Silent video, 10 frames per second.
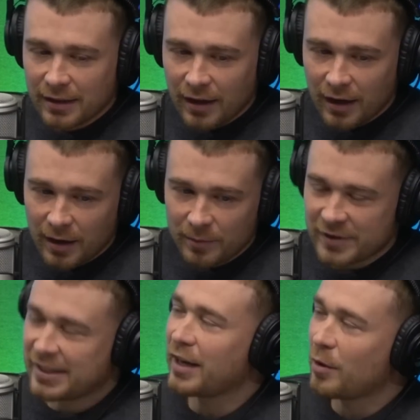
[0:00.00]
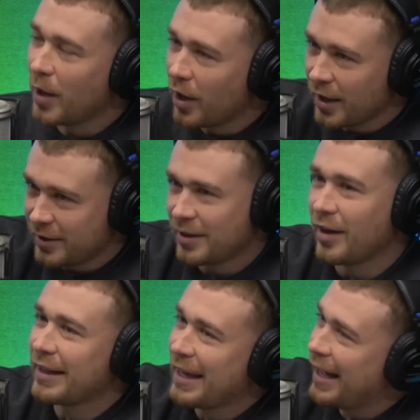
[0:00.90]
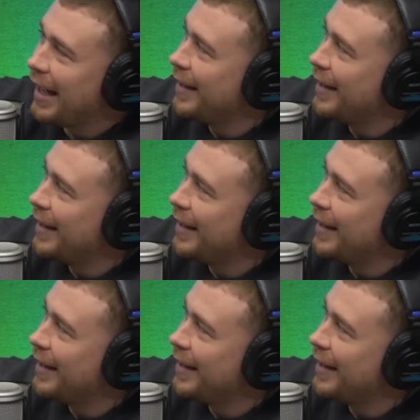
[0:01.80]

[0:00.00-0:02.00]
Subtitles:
Sadio Mane starting there